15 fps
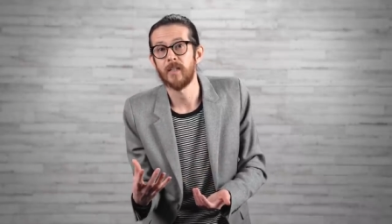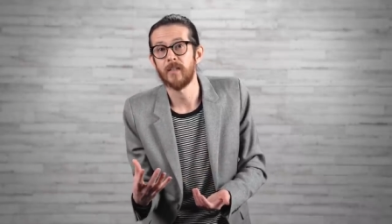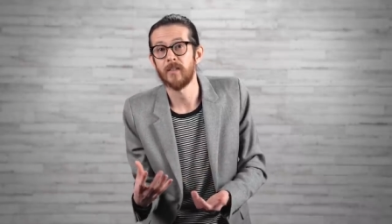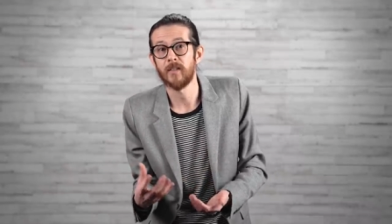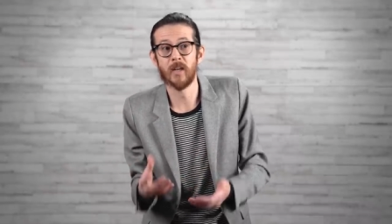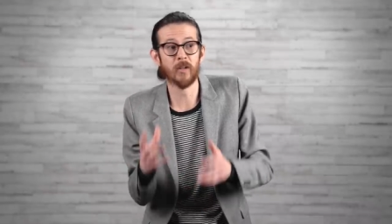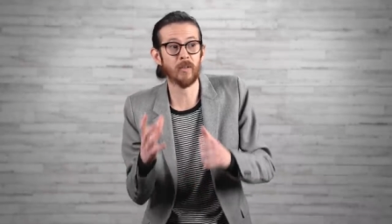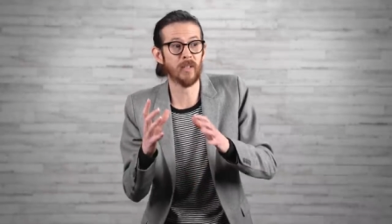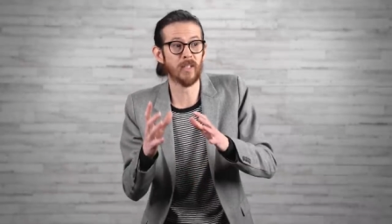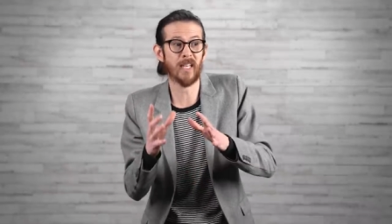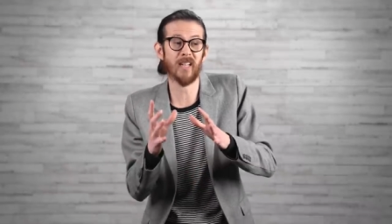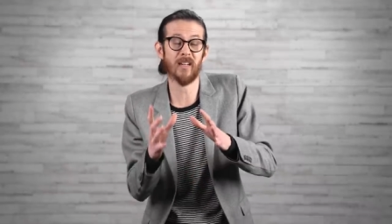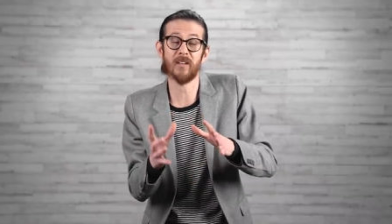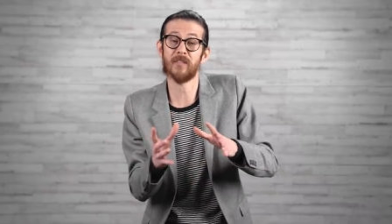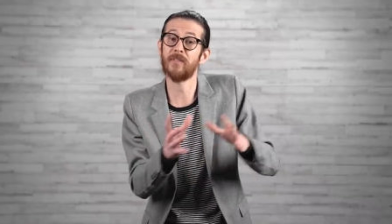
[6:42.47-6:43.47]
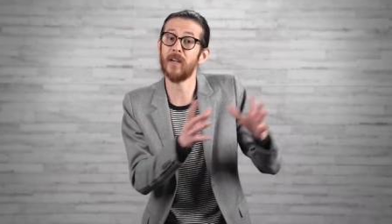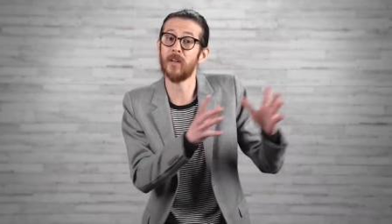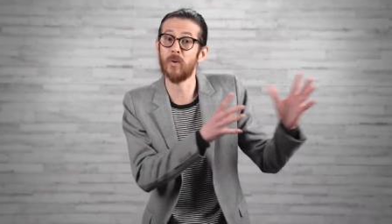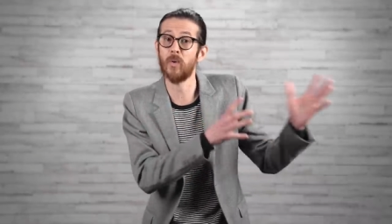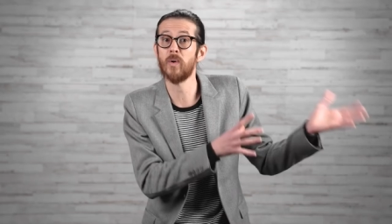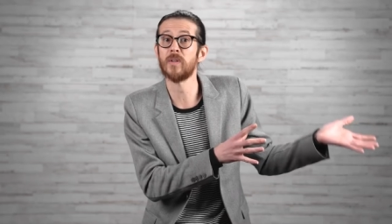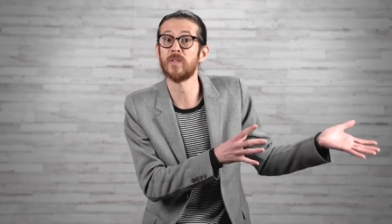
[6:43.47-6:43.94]
Not only can it affect
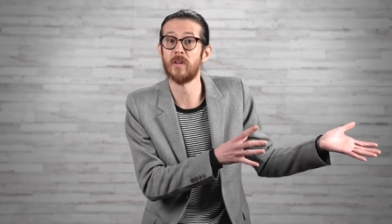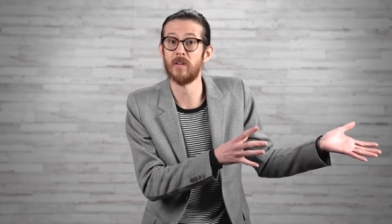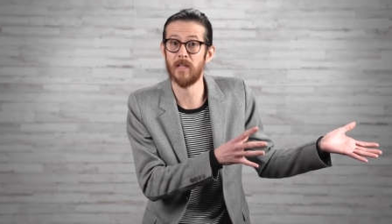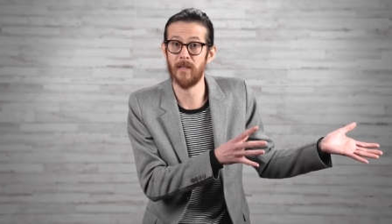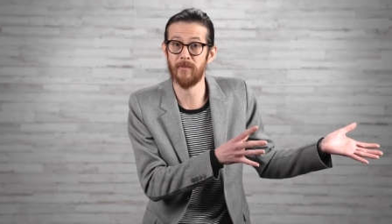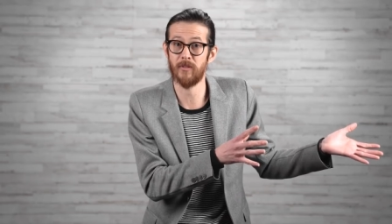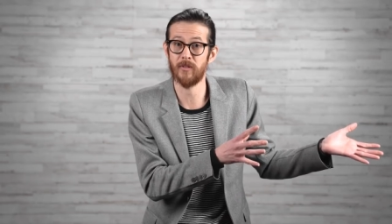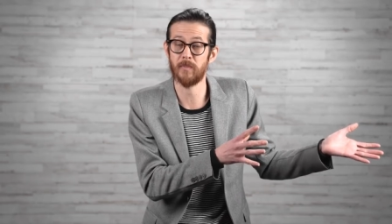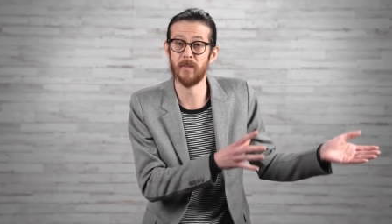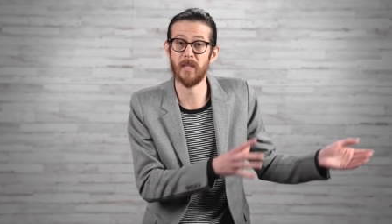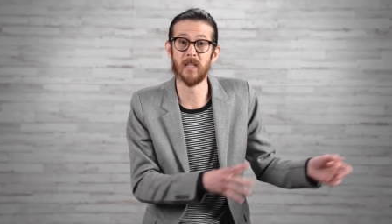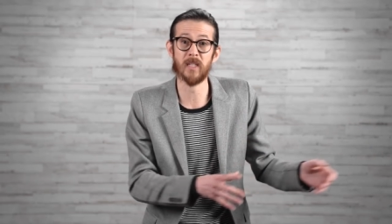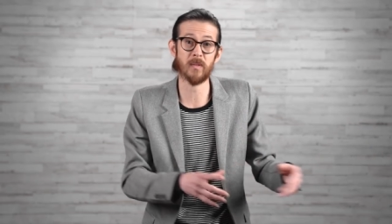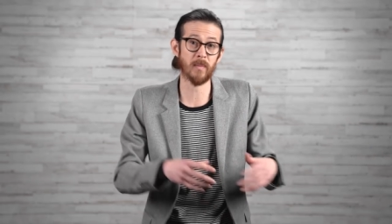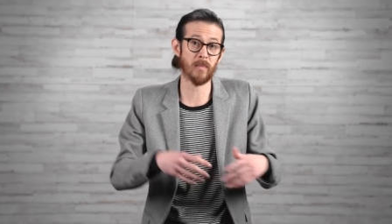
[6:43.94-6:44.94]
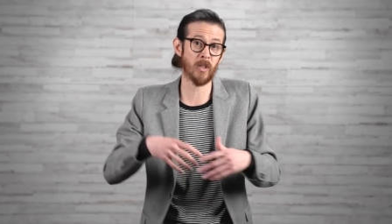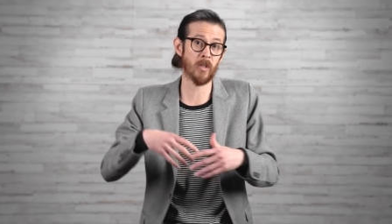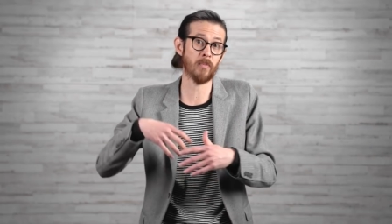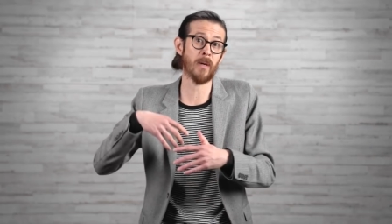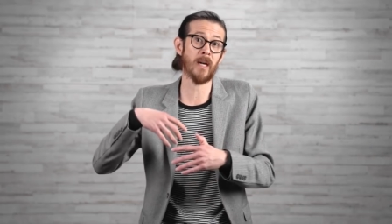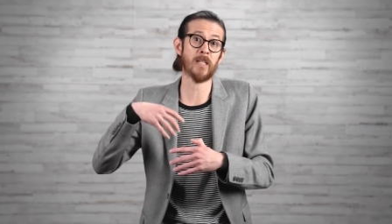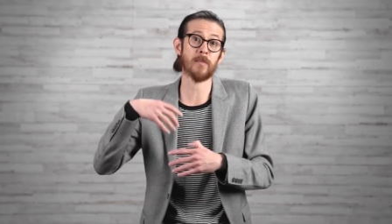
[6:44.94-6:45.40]
cortisol levels, but your
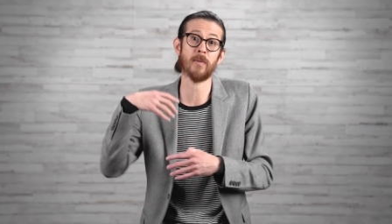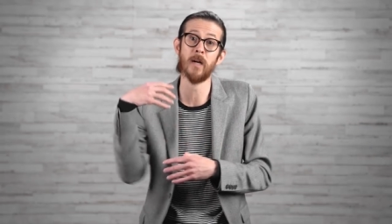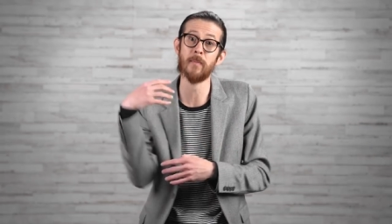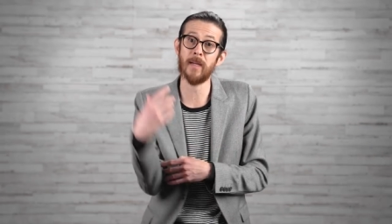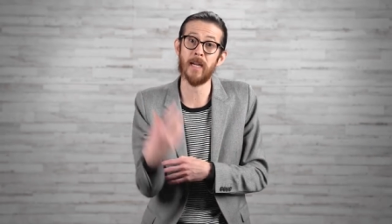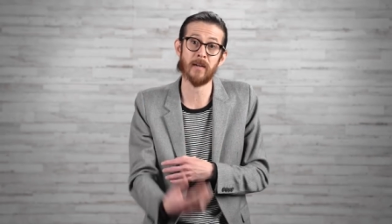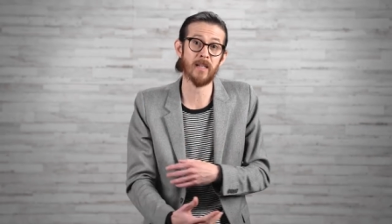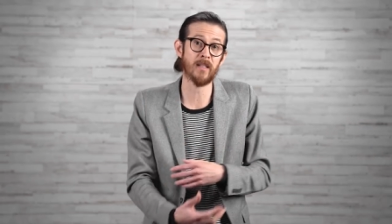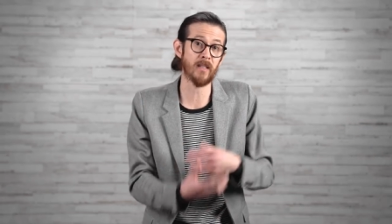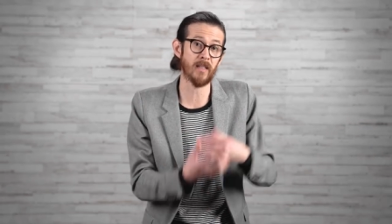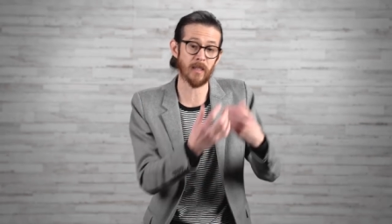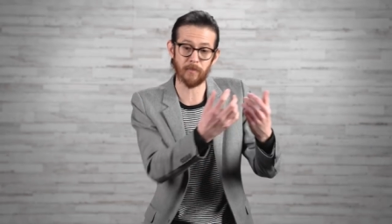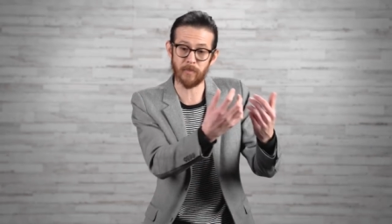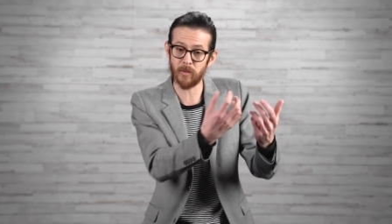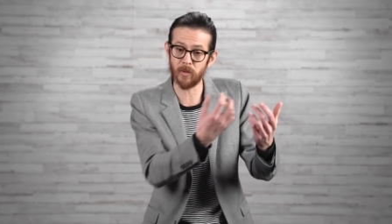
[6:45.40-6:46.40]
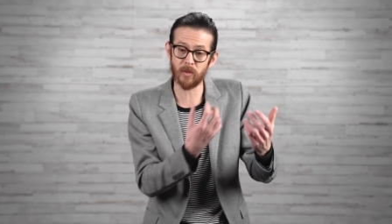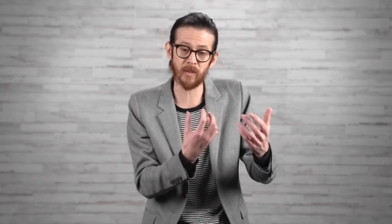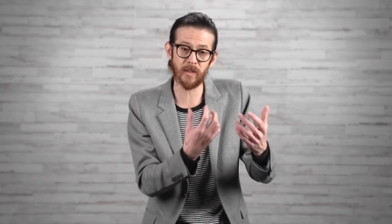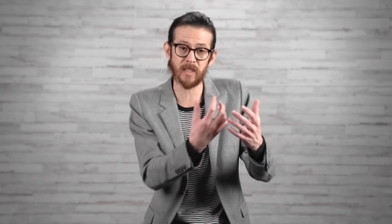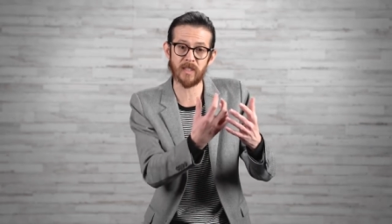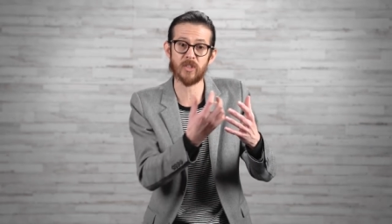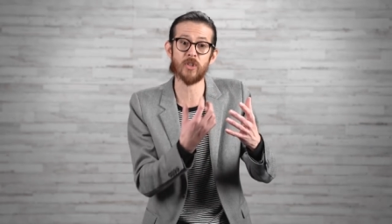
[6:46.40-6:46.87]
body's pumping out insulin to pull
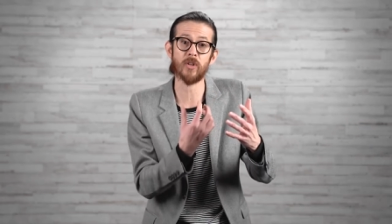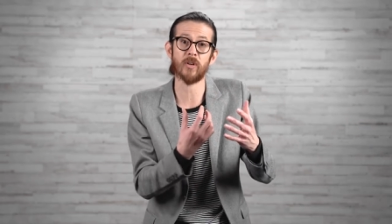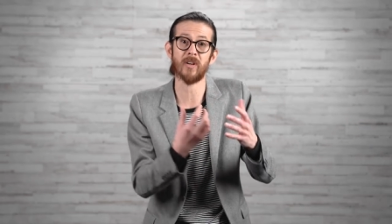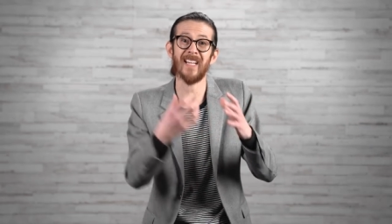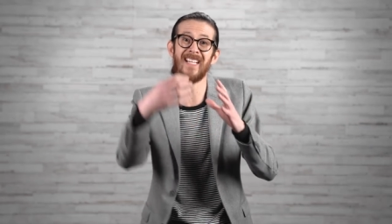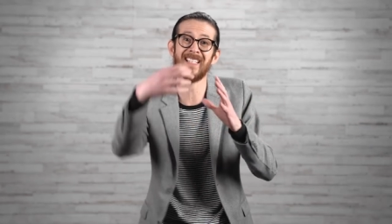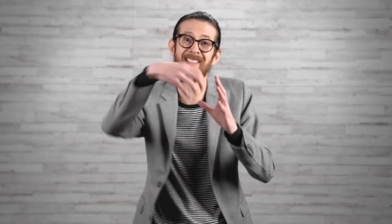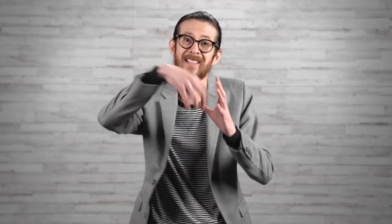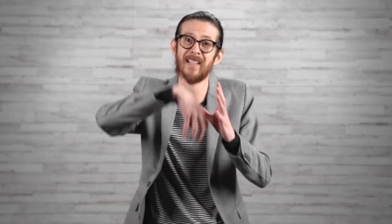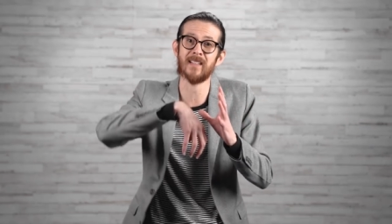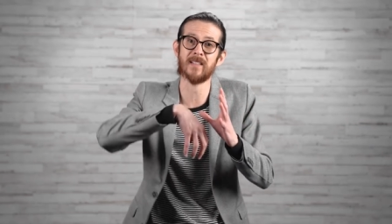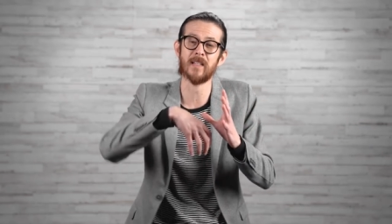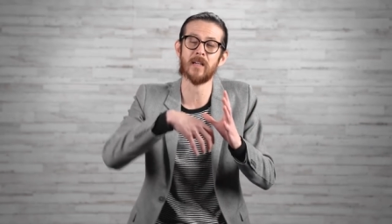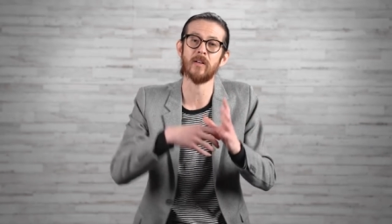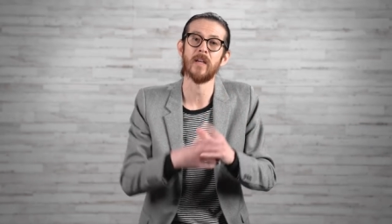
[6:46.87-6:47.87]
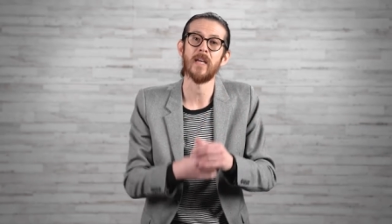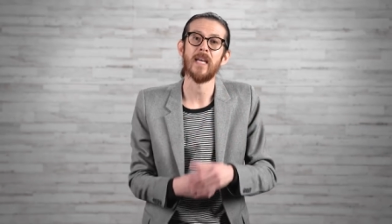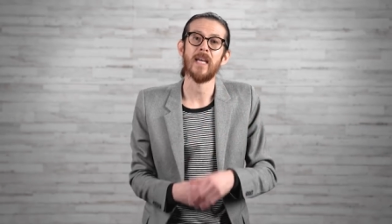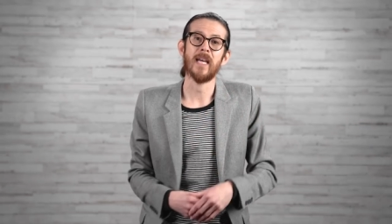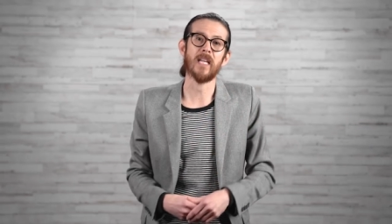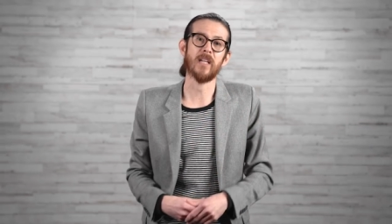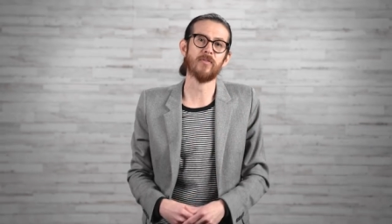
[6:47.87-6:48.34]
this sugar inside the cell.
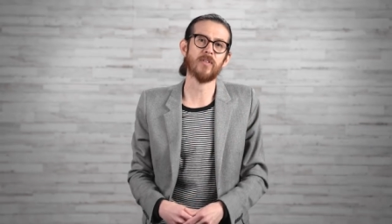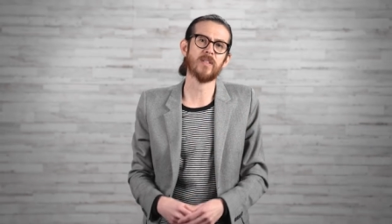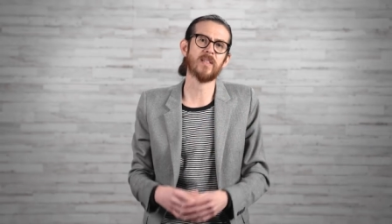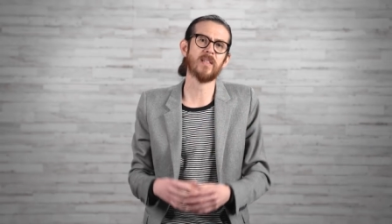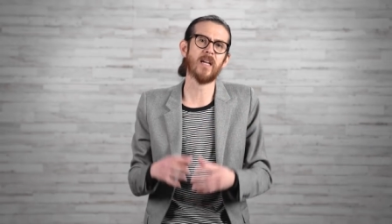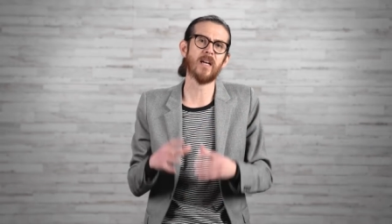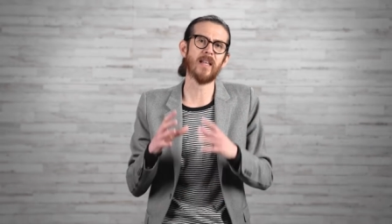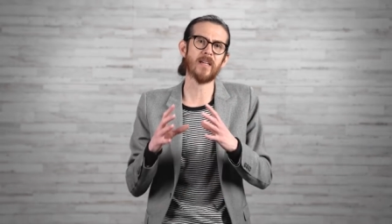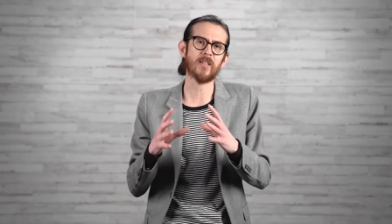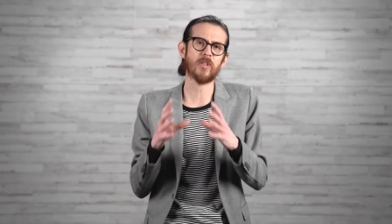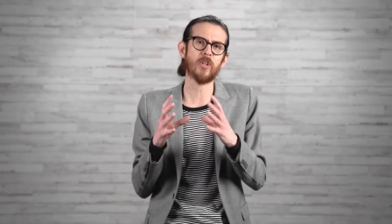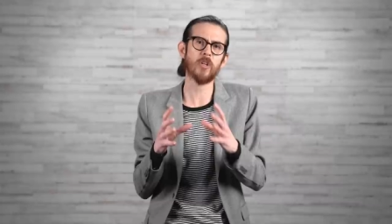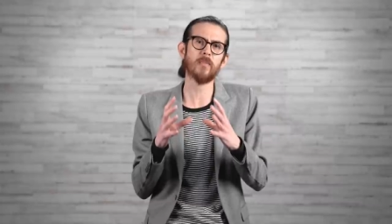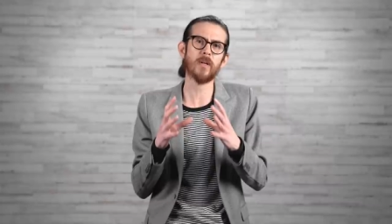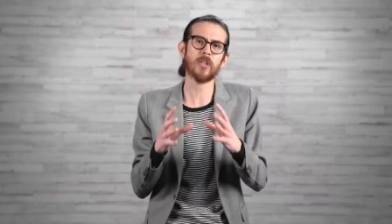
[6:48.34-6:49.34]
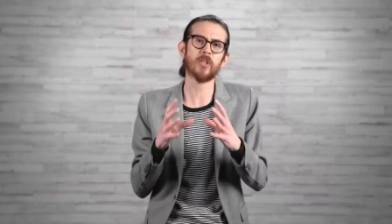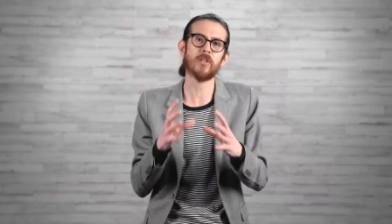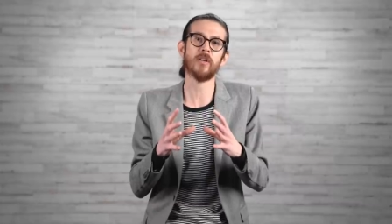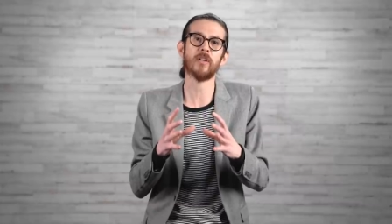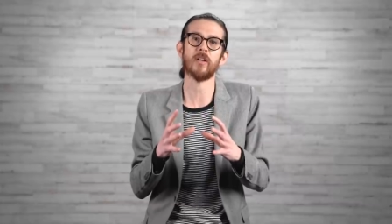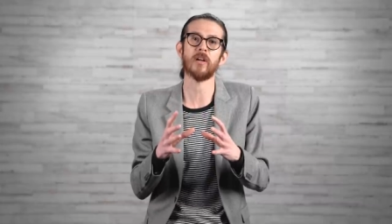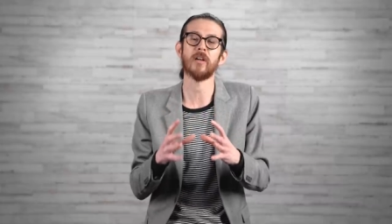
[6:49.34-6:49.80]
And if the cell has too much
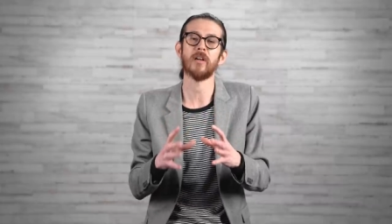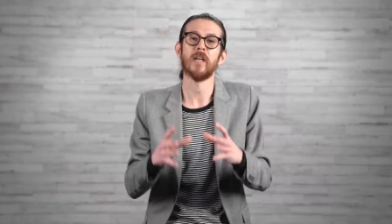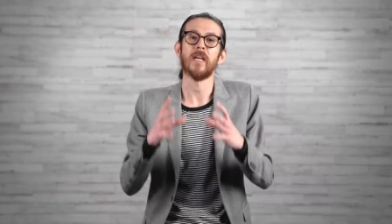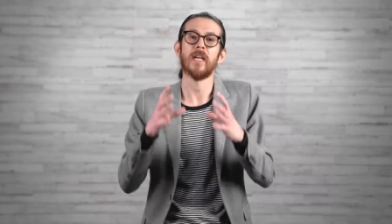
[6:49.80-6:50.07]
sugar,